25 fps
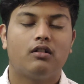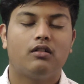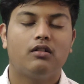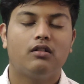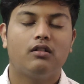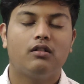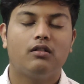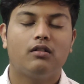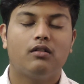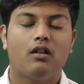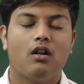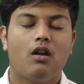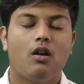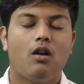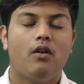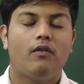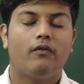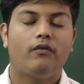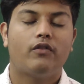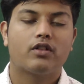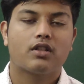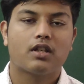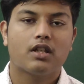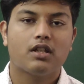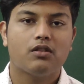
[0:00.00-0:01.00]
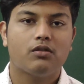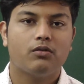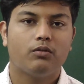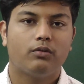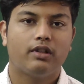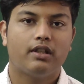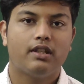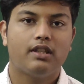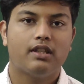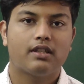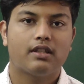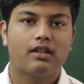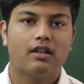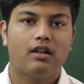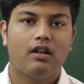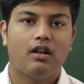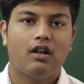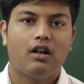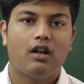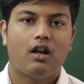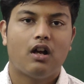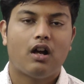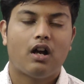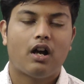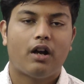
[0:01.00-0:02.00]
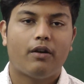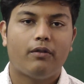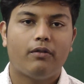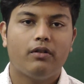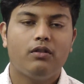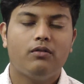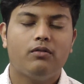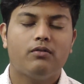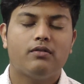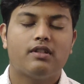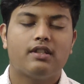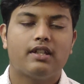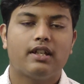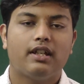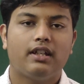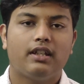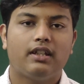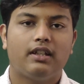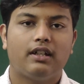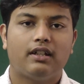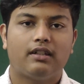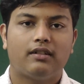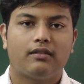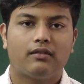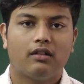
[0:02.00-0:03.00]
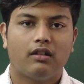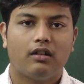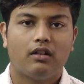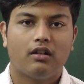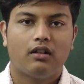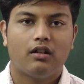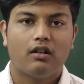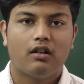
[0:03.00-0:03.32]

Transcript: For such students, I want to say that